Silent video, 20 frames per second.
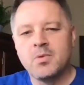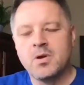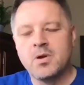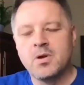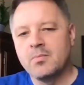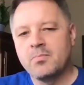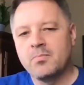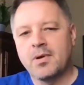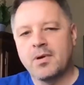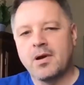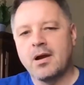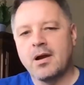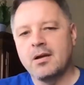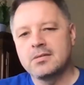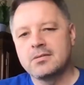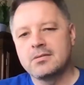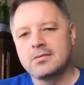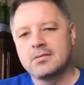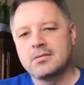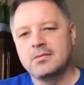
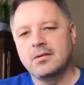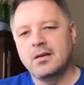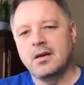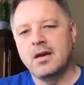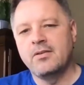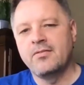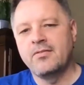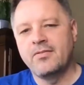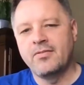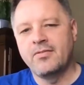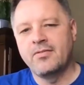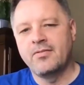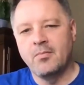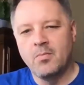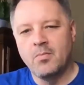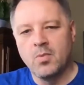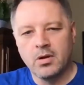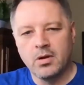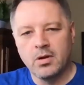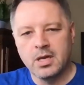parts of
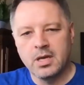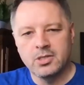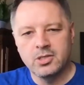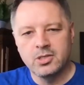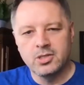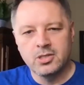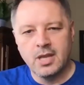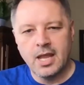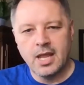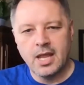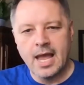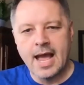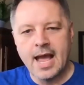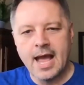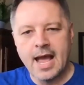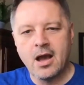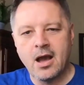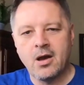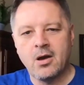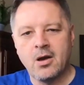mortgage,
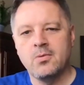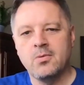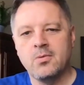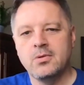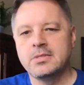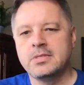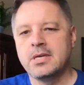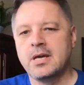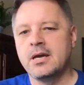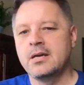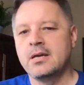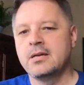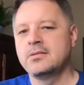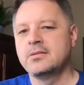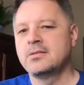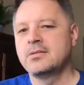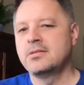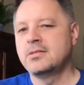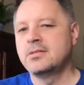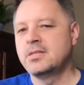how
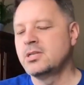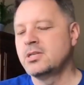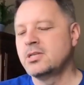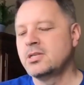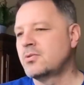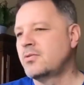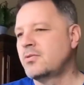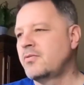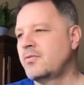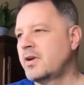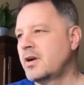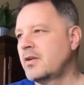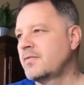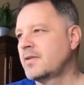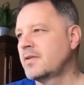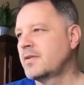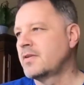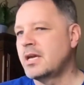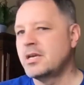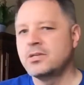does digital
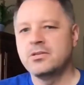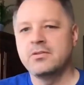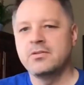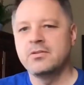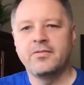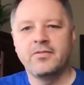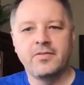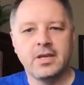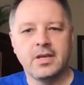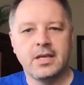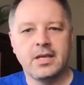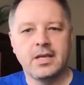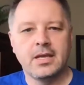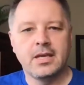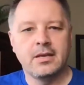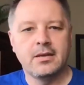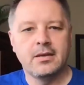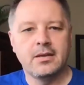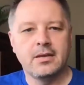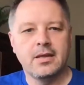verification fit
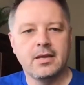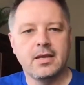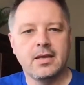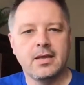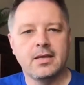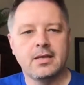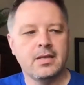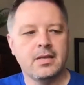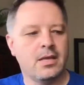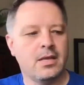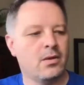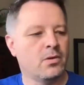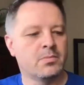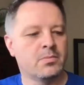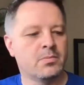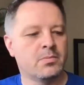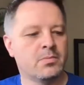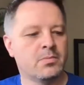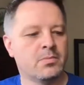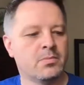in? And and
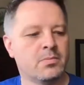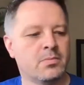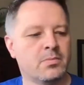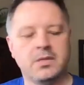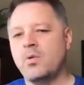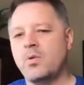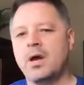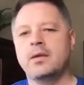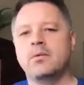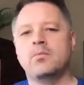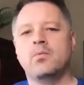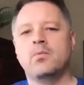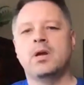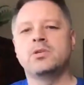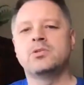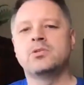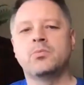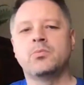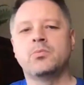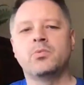ultimately, you know, why
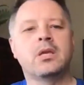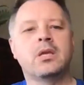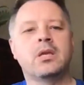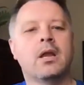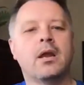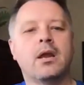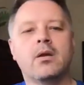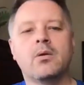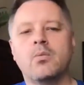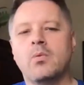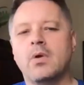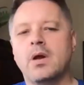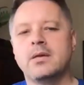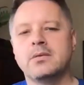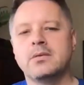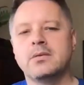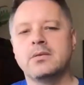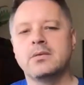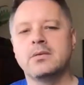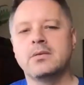why should we care? Why
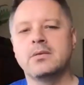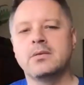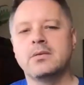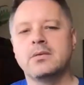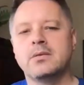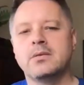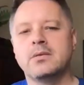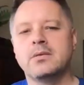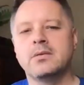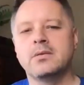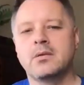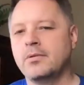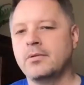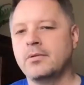is it important?